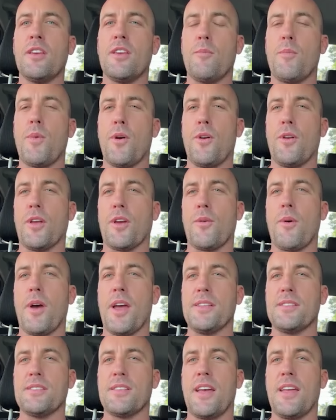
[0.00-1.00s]
Yeppoon in
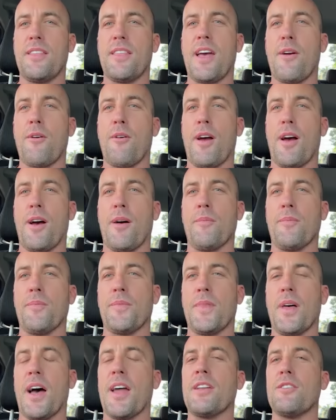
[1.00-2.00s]
Queensland. They were
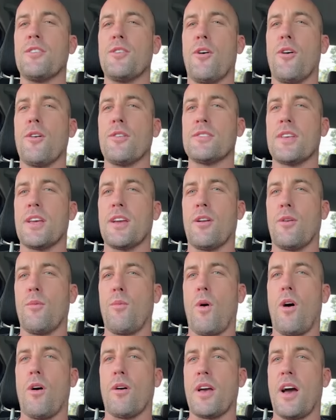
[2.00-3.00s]
the underdogs. They got a
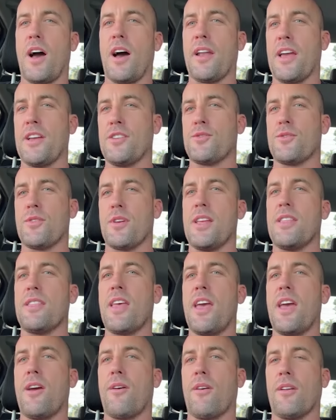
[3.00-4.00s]
wild card entry in
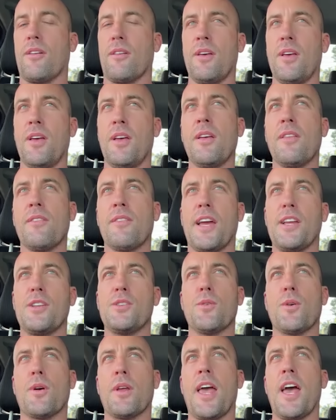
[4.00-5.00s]
there and they
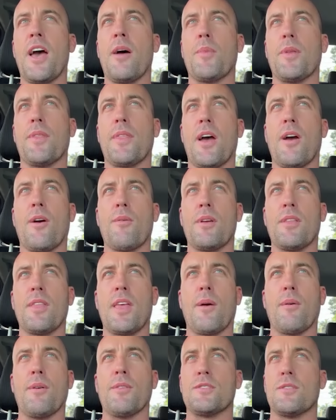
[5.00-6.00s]
took it out, but they were in
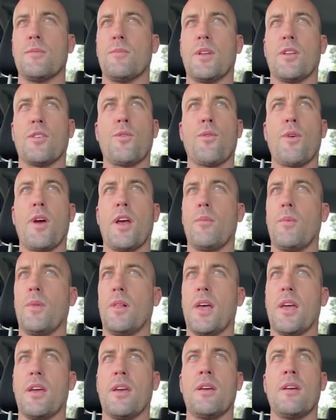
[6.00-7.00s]
there with some
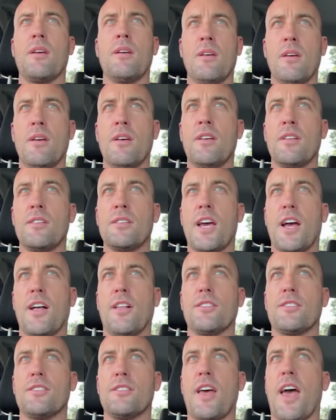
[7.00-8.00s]
incredibly
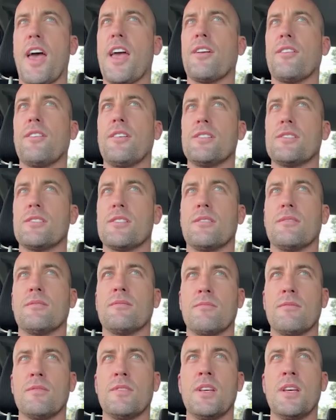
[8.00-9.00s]
talented anglers
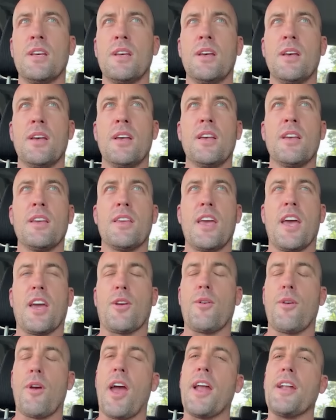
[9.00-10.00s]
and, yeah,
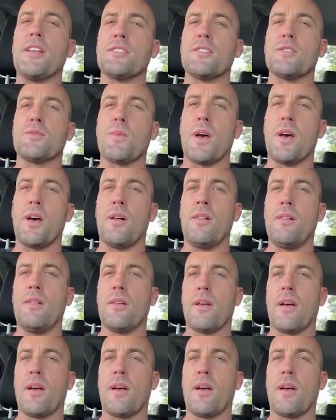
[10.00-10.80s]
creators as well.